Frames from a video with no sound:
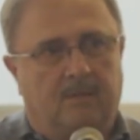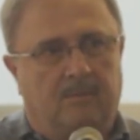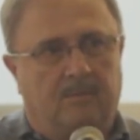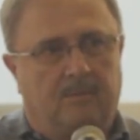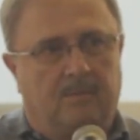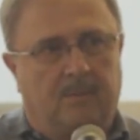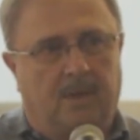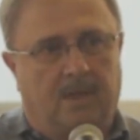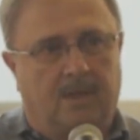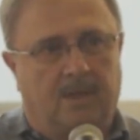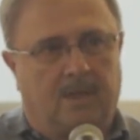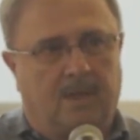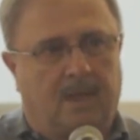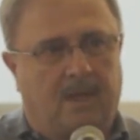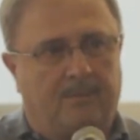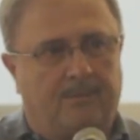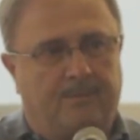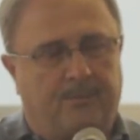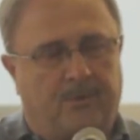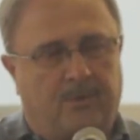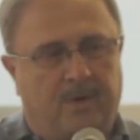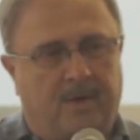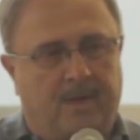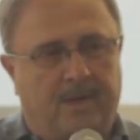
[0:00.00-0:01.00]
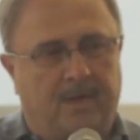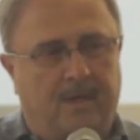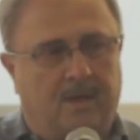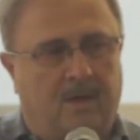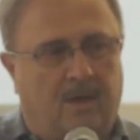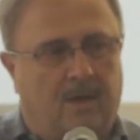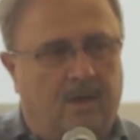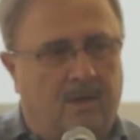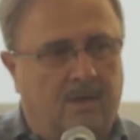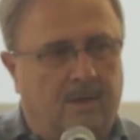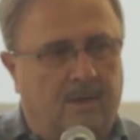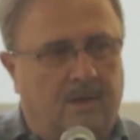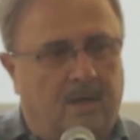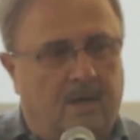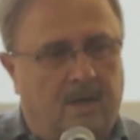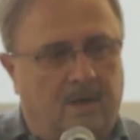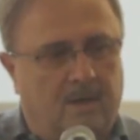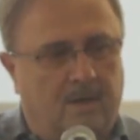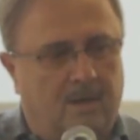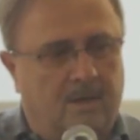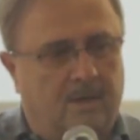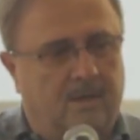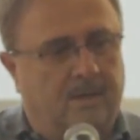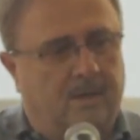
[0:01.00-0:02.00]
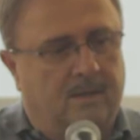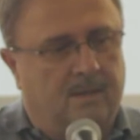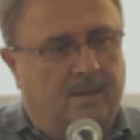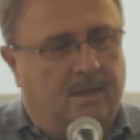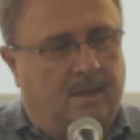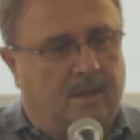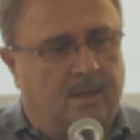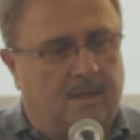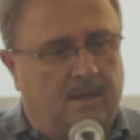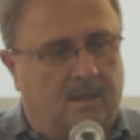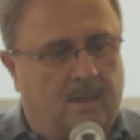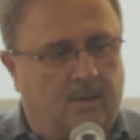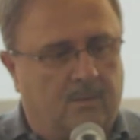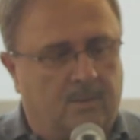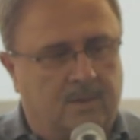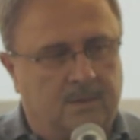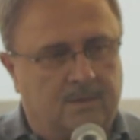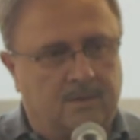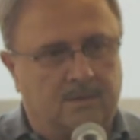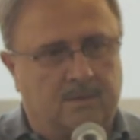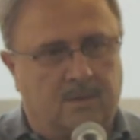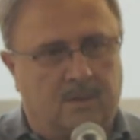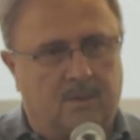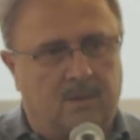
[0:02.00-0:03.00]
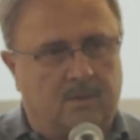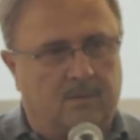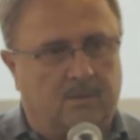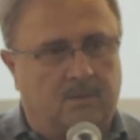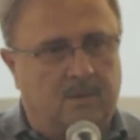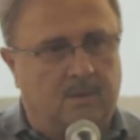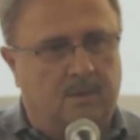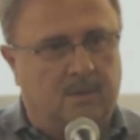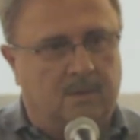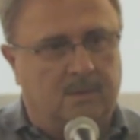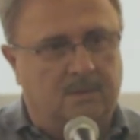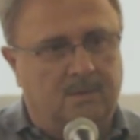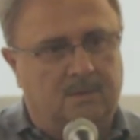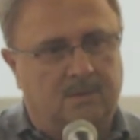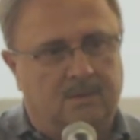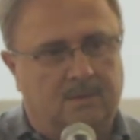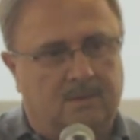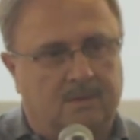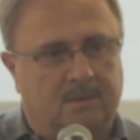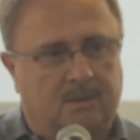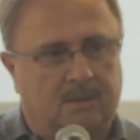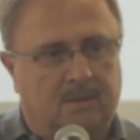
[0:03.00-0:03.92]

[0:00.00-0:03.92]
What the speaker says: But I prayed long and hard. I wasn't going to run.